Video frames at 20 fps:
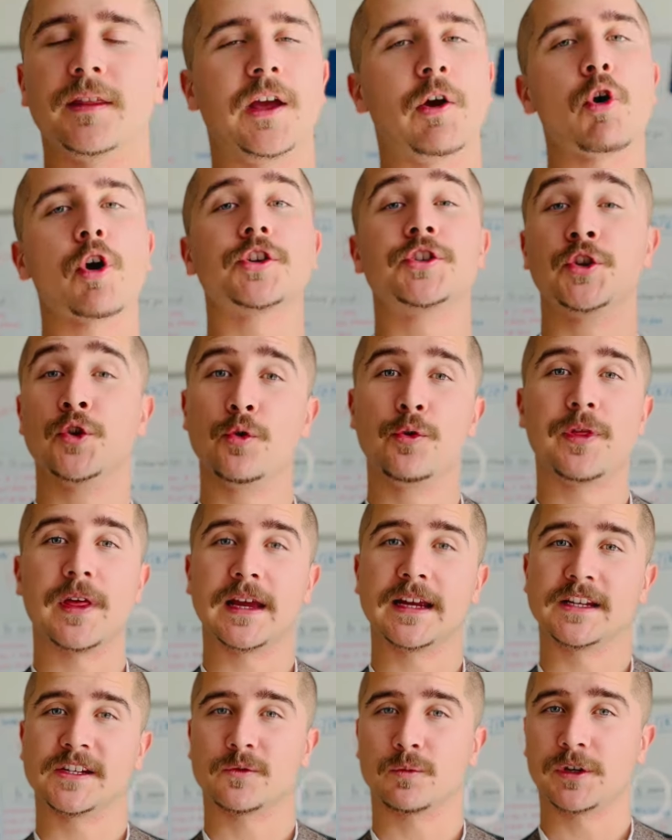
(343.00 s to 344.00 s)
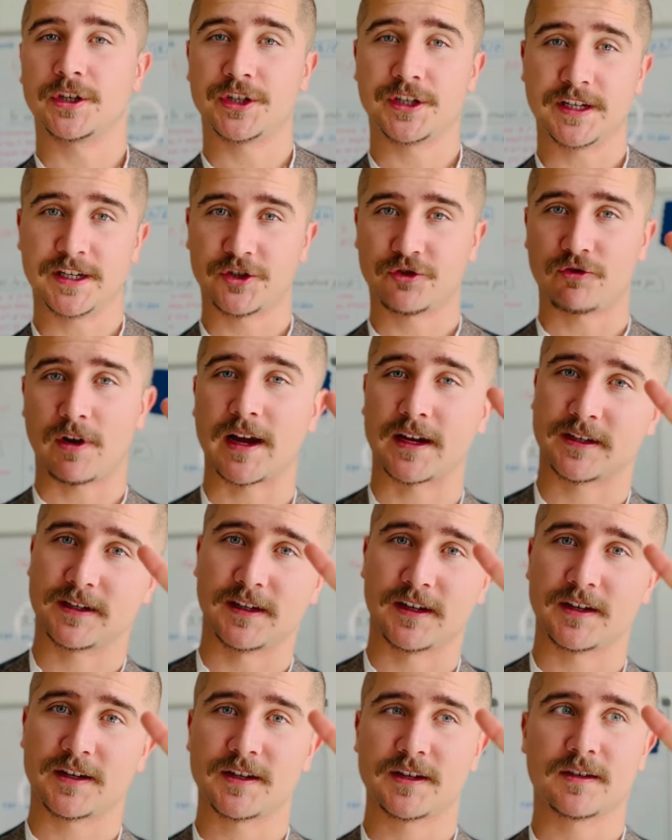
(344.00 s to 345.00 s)
There are two things which distract
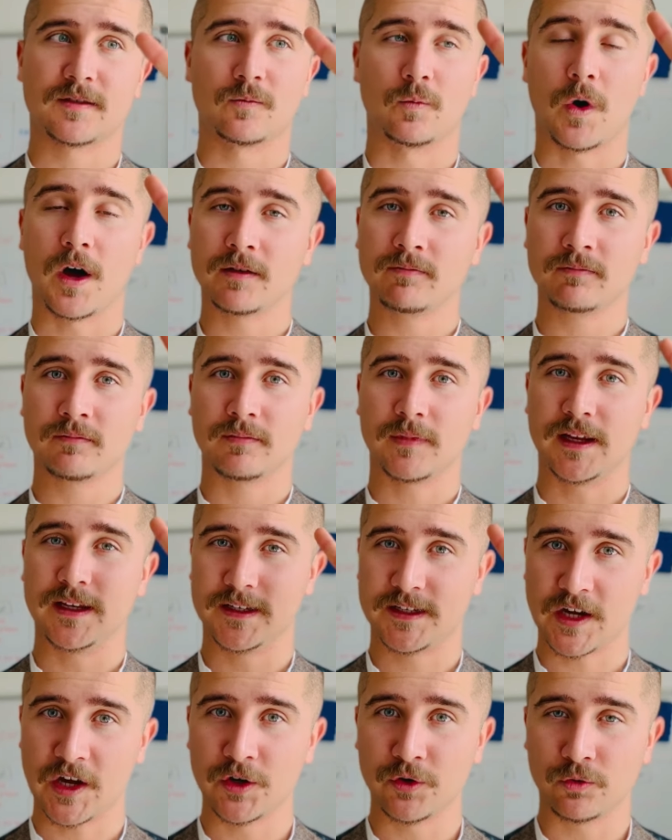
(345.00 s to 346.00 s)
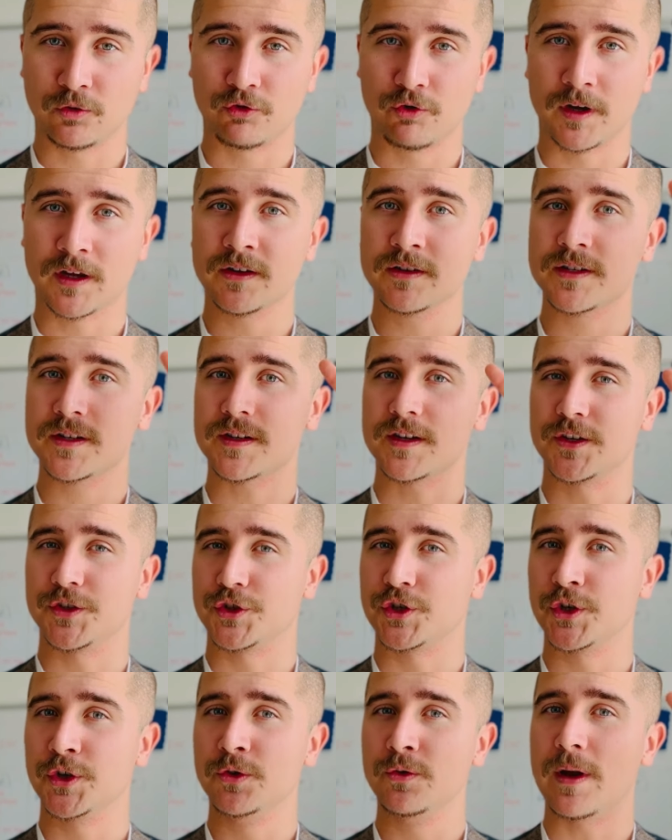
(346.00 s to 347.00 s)
us. One, internal triggers, and
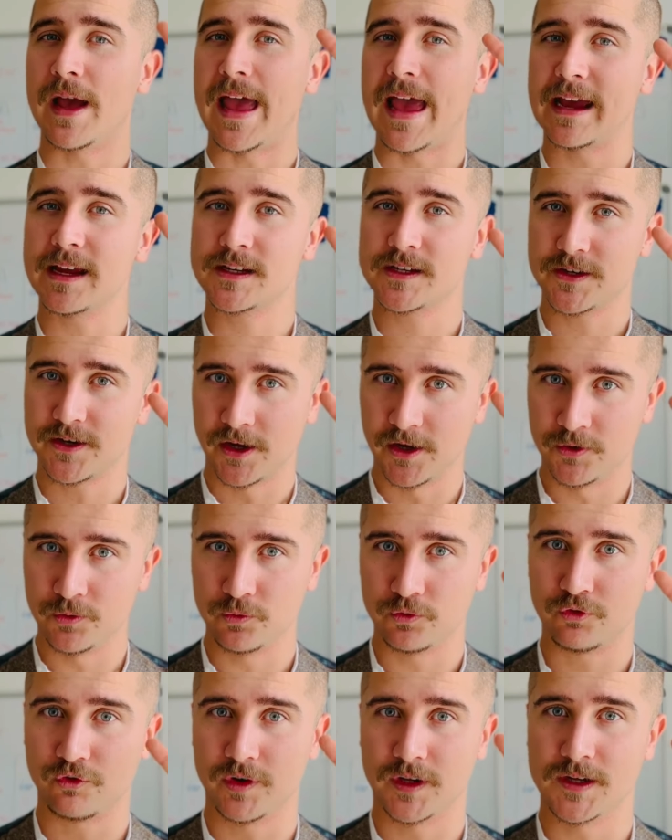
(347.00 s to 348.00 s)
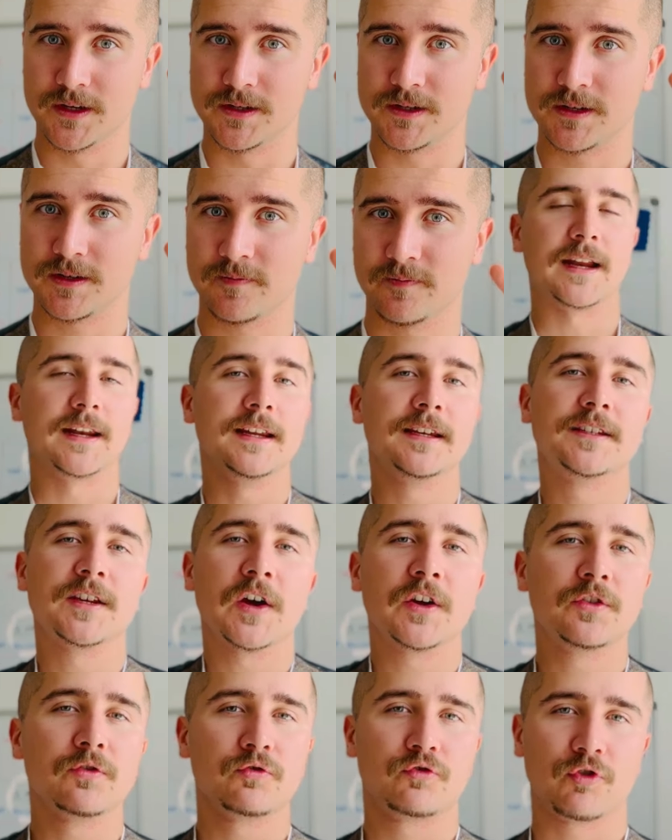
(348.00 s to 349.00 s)
two, external triggers. An
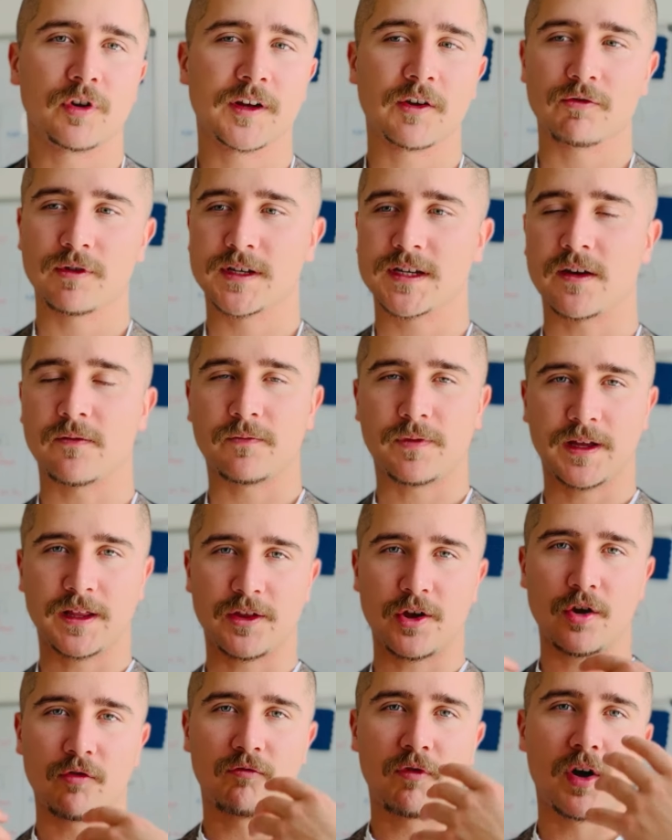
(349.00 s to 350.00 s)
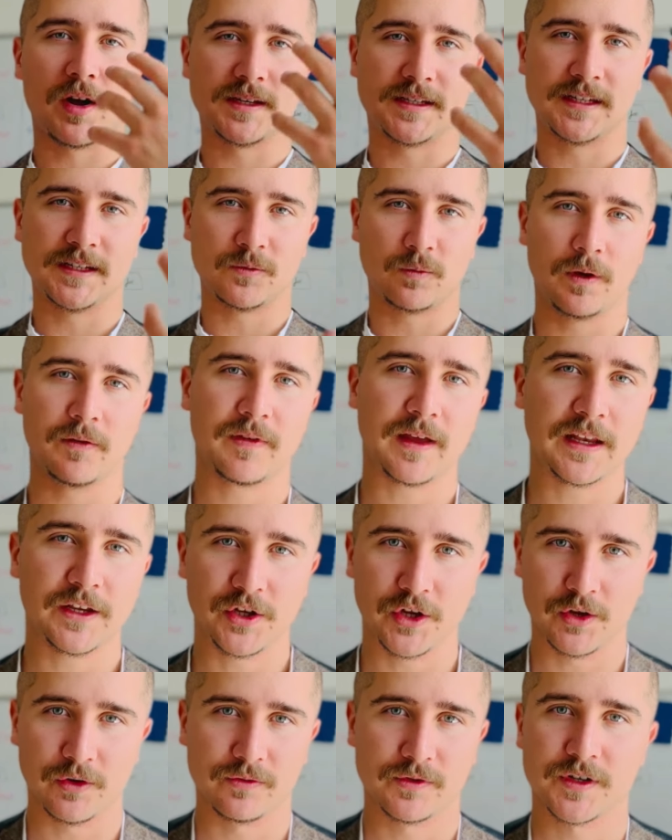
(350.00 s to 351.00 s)
internal trigger is something that arises within
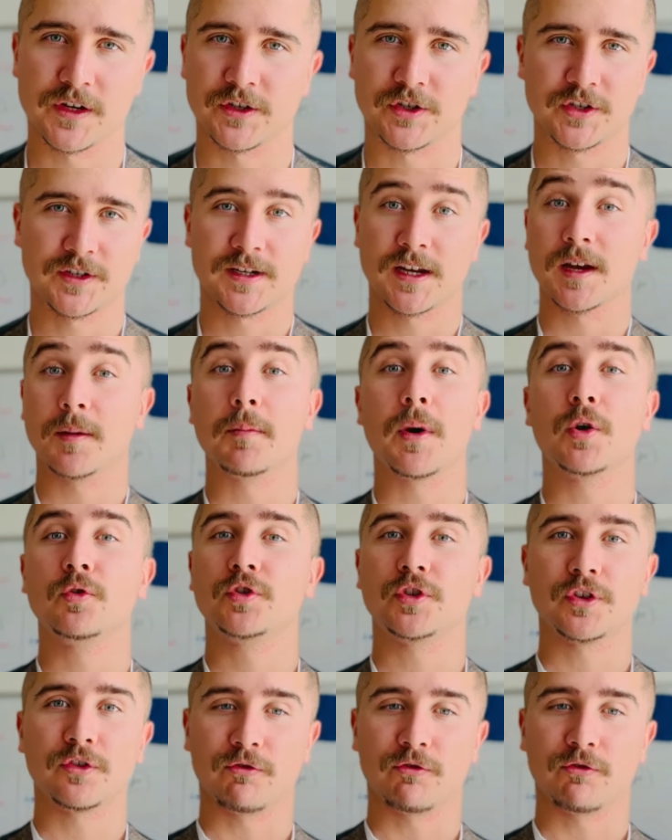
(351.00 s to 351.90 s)
you, such as an emotion